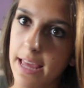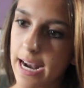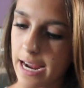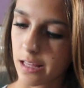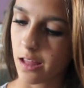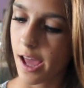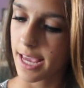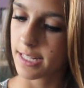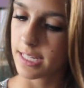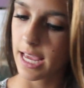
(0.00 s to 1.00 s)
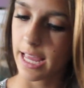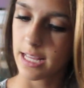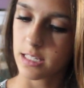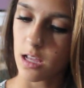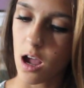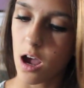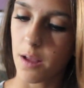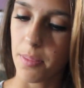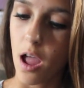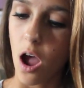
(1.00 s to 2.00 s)
that I liked is,
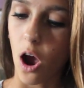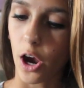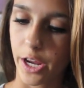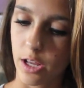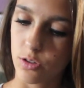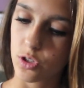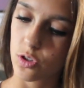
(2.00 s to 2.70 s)
um, are you